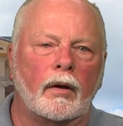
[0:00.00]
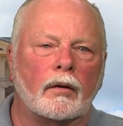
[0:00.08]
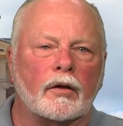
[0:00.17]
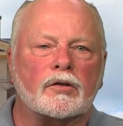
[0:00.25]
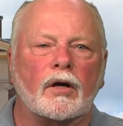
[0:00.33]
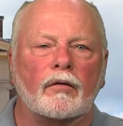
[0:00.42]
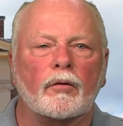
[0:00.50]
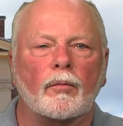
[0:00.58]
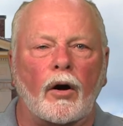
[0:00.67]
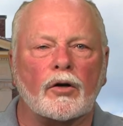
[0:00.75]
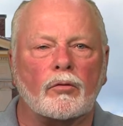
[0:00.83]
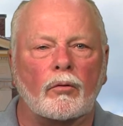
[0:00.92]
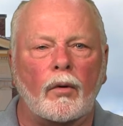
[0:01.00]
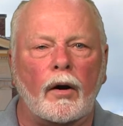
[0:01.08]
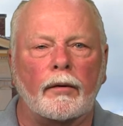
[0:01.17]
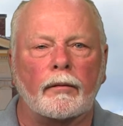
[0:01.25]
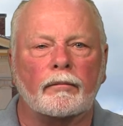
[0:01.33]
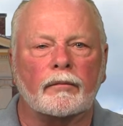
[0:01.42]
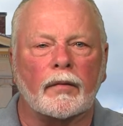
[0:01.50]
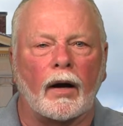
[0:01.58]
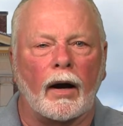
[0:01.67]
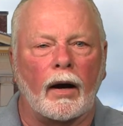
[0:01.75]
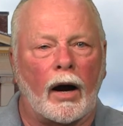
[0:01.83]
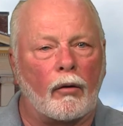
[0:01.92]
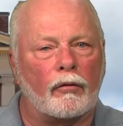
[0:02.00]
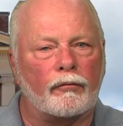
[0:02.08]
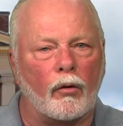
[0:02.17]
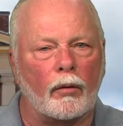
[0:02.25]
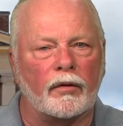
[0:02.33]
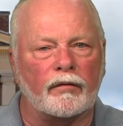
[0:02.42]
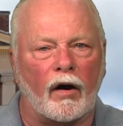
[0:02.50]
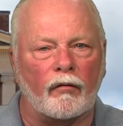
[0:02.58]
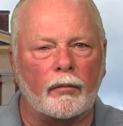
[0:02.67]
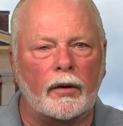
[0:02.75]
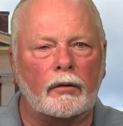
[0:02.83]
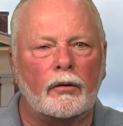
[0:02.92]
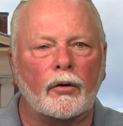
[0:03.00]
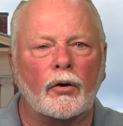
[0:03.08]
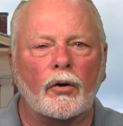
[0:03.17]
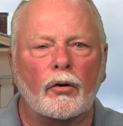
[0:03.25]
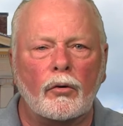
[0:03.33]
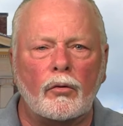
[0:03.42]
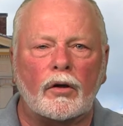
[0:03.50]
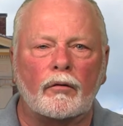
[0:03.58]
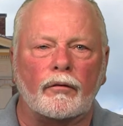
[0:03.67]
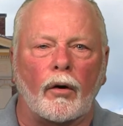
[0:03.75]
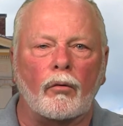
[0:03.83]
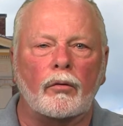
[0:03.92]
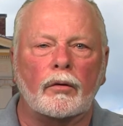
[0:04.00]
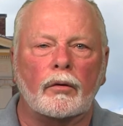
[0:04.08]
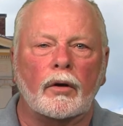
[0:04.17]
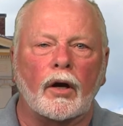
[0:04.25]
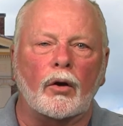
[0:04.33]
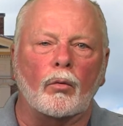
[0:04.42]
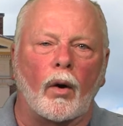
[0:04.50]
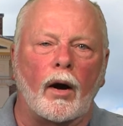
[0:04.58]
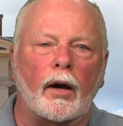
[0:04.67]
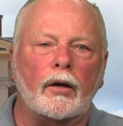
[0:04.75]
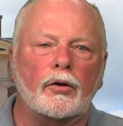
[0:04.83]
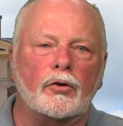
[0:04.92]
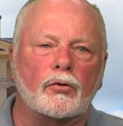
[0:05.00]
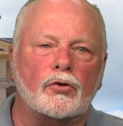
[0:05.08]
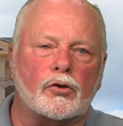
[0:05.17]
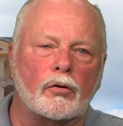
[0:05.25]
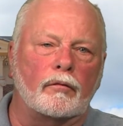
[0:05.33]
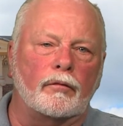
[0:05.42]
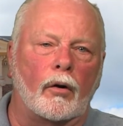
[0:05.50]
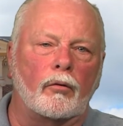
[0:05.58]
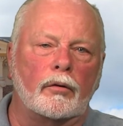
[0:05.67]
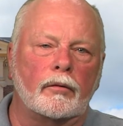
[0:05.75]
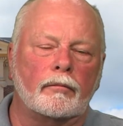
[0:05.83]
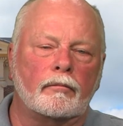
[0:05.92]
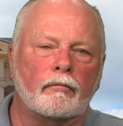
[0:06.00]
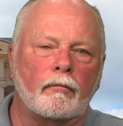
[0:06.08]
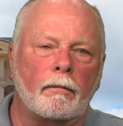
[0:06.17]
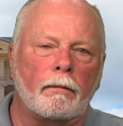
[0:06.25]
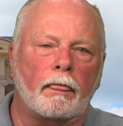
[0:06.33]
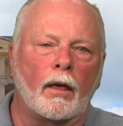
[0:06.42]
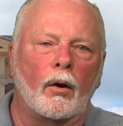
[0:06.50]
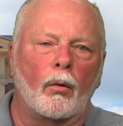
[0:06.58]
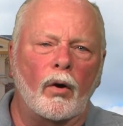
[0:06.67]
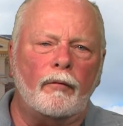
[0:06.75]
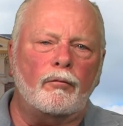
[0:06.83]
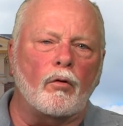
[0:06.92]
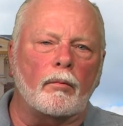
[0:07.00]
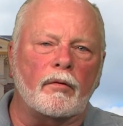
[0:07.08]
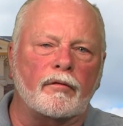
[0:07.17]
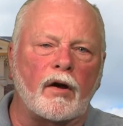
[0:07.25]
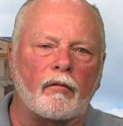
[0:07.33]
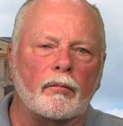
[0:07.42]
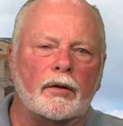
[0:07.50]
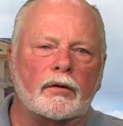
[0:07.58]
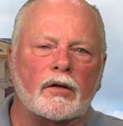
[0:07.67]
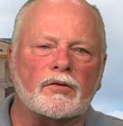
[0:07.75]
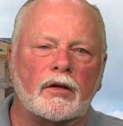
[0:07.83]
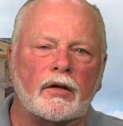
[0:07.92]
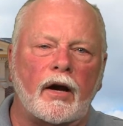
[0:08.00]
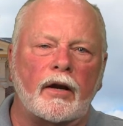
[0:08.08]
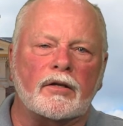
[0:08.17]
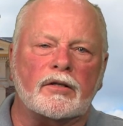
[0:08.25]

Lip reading: Let's cover Module 1, our form of government, who can vote, and why you should vote. What form of government does the United